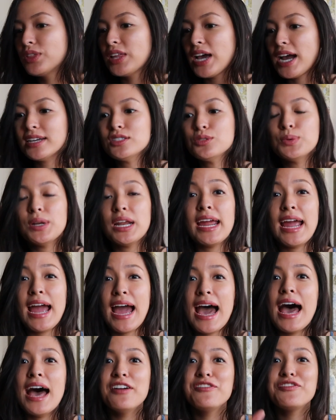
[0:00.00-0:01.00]
that's what I
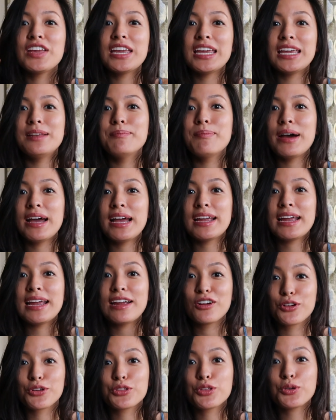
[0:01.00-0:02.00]
have in my
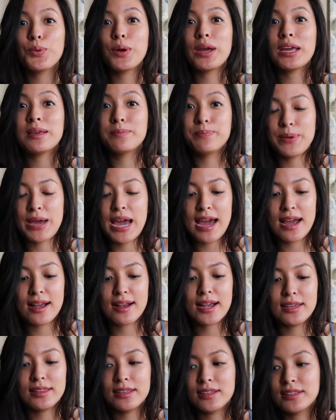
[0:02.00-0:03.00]
earthquake bag.
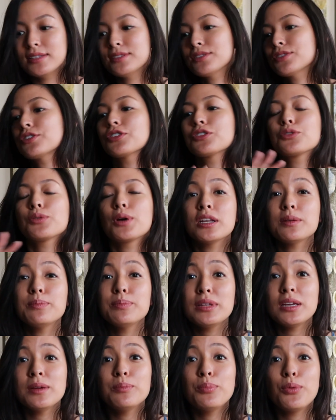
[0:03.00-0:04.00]
I think these are
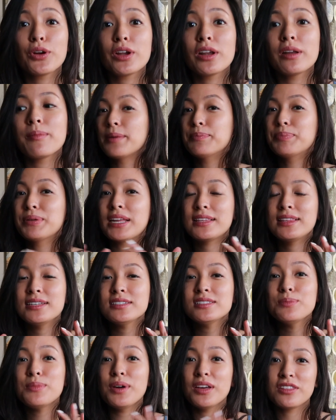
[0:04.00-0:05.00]
incredibly important, but I think
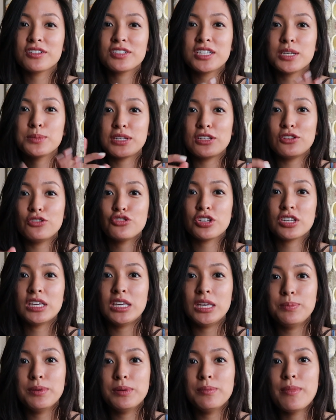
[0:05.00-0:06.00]
some other tips that you should
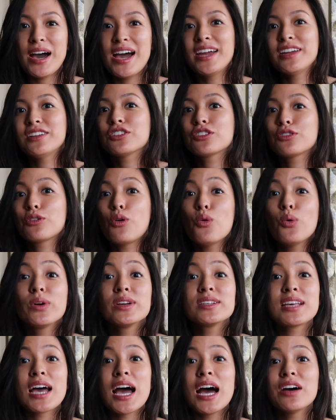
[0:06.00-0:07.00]
keep in mind are to
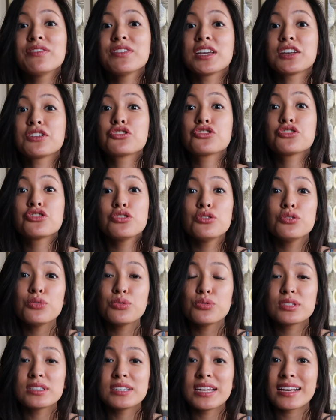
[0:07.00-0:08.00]
always have like
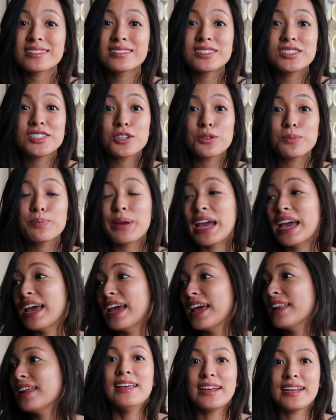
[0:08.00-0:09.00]
shoes next to your
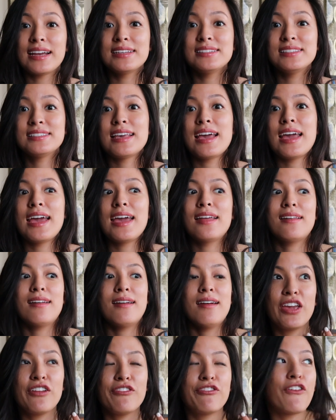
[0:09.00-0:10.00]
bed. Like I said,
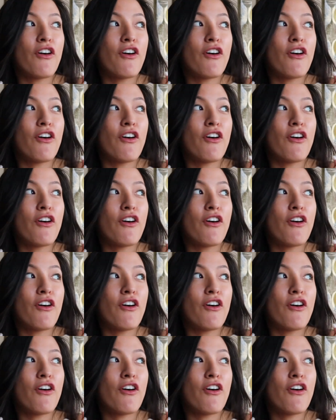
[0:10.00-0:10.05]
if